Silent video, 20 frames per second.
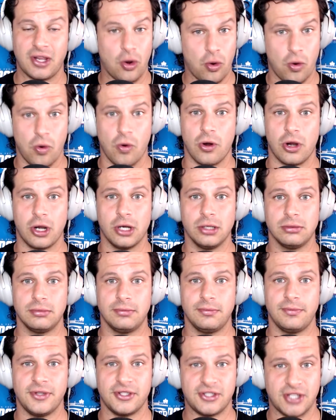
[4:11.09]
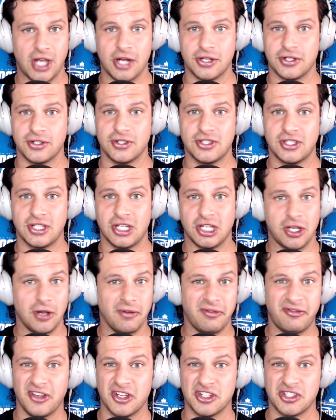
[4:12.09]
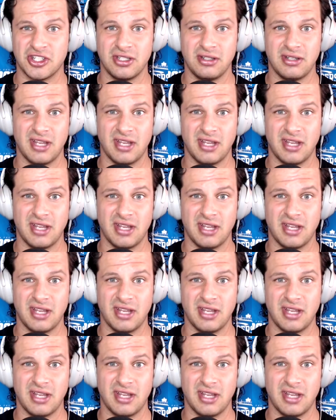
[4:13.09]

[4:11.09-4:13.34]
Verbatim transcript: Or the Dodgers can go fishing.